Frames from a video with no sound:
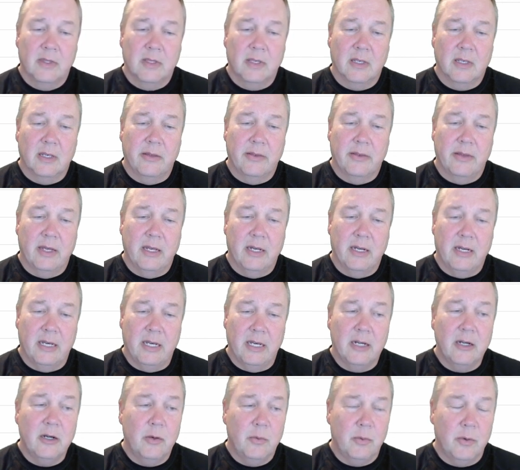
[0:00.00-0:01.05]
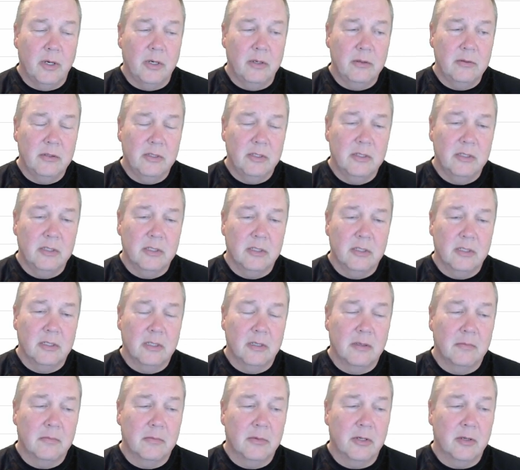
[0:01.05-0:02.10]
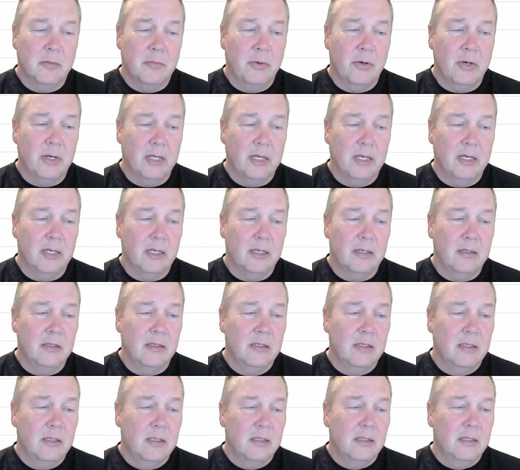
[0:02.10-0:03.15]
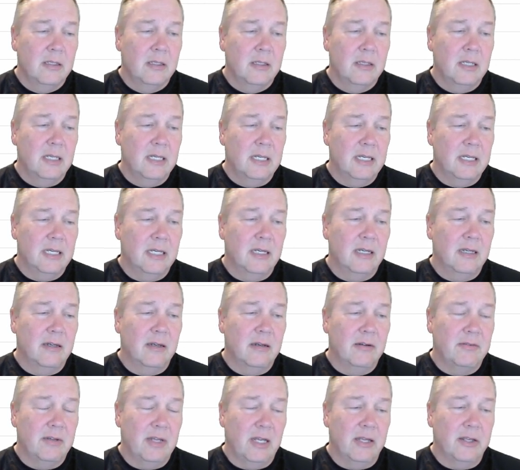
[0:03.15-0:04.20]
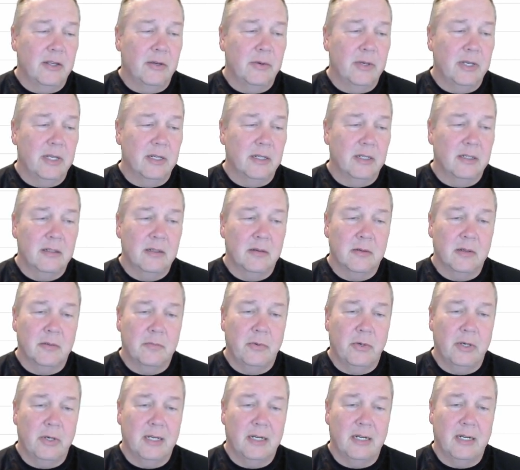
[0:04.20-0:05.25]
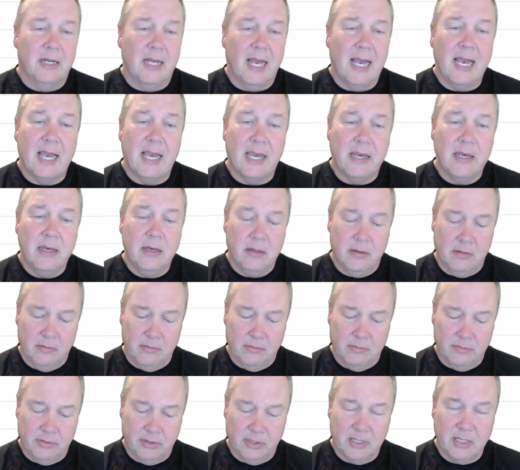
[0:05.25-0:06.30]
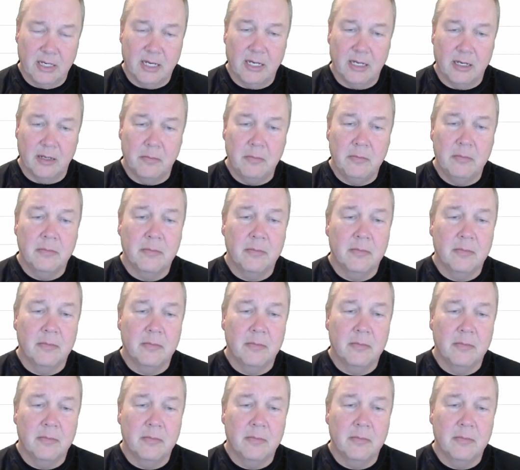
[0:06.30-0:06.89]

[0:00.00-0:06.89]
and then in quotes, I'm going to put in a value here. I'm going to put in A for the column,